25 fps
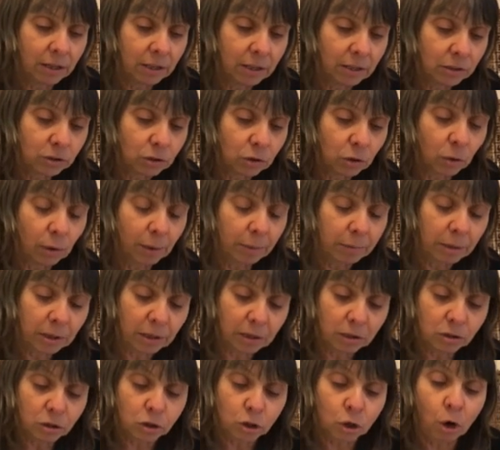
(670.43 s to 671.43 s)
So I'm going to
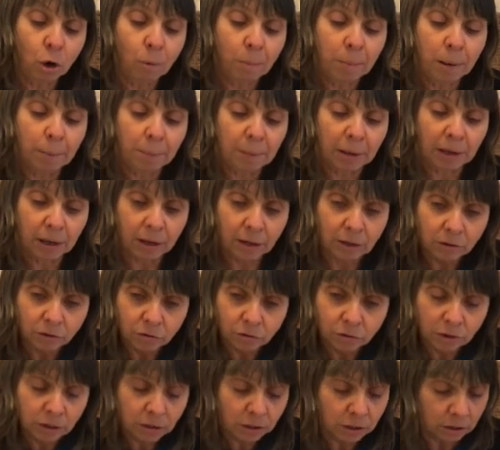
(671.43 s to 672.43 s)
chop up
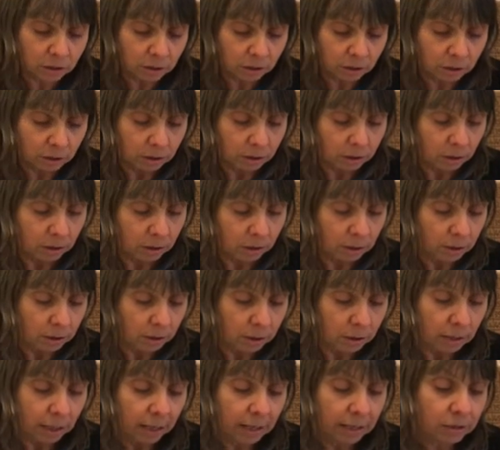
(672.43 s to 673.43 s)
100
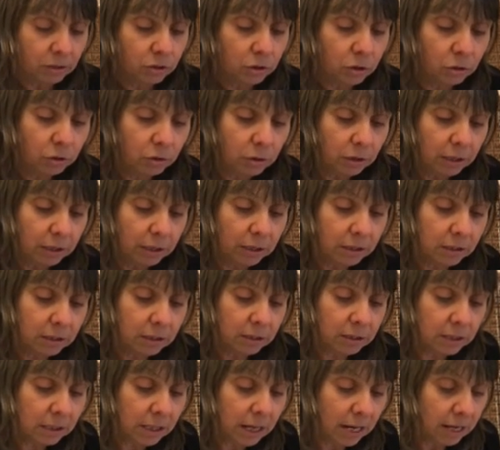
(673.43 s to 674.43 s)
and turn it into
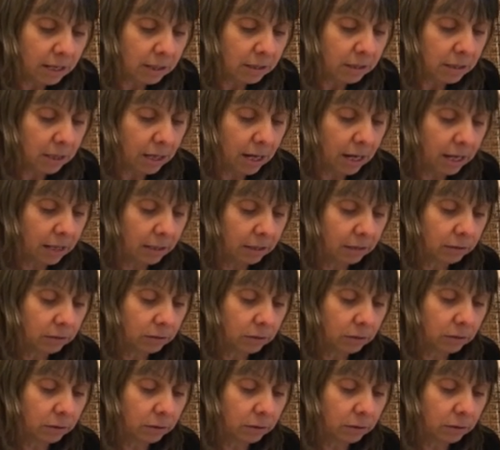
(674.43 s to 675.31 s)
10 10s.